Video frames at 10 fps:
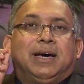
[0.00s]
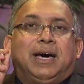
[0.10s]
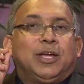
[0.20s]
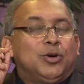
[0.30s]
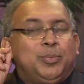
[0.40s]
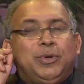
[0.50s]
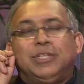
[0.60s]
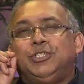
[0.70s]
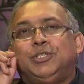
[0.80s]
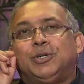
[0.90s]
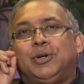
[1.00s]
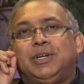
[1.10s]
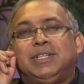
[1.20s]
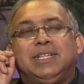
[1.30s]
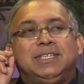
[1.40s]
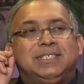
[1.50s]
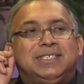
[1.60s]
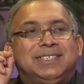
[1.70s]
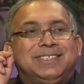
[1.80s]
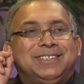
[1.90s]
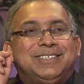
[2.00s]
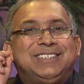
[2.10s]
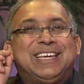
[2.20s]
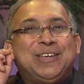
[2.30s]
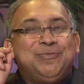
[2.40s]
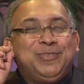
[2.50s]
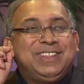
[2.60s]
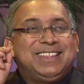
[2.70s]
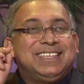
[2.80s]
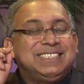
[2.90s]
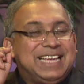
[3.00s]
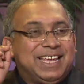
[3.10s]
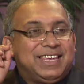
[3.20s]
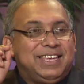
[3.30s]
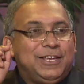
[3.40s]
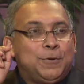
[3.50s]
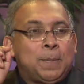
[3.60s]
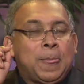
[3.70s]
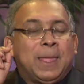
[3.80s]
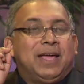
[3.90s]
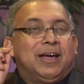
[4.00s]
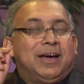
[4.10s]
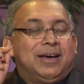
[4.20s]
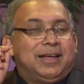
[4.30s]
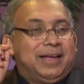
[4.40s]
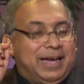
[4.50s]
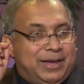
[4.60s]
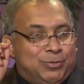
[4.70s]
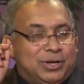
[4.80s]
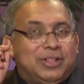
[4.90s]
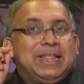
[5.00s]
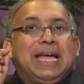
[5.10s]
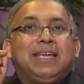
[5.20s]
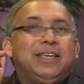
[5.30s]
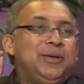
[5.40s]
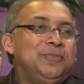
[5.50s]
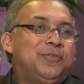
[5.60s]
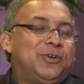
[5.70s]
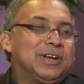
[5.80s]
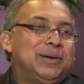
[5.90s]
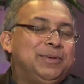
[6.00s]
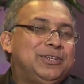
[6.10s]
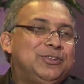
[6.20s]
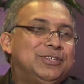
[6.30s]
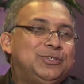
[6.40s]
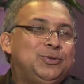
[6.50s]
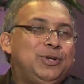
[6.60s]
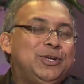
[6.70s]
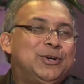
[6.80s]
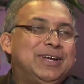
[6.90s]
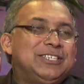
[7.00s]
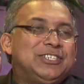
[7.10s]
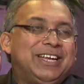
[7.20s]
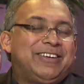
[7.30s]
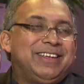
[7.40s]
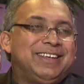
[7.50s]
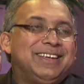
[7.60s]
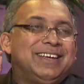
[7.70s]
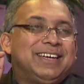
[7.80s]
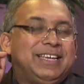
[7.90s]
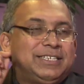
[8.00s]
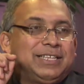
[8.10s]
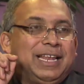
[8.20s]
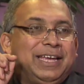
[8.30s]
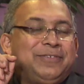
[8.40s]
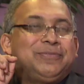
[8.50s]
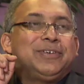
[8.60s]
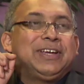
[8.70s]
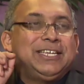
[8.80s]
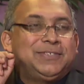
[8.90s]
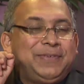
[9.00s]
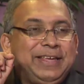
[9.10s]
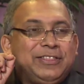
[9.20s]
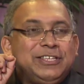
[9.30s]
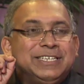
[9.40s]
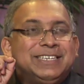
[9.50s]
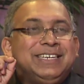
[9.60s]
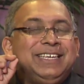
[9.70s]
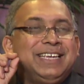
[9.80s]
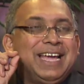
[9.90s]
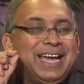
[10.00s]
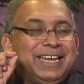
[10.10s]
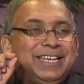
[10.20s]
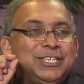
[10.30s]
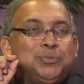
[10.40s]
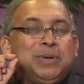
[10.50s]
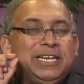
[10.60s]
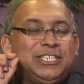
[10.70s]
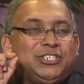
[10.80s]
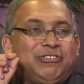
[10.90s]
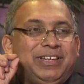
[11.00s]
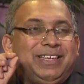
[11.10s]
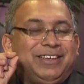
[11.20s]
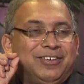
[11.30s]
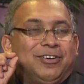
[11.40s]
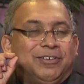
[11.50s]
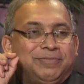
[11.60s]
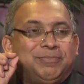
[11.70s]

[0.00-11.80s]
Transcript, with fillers: I hope you enjoyed this uh, time with Zaki. I want to thank him for coming to the studio and sharing his life, his faith journey, and his ministry of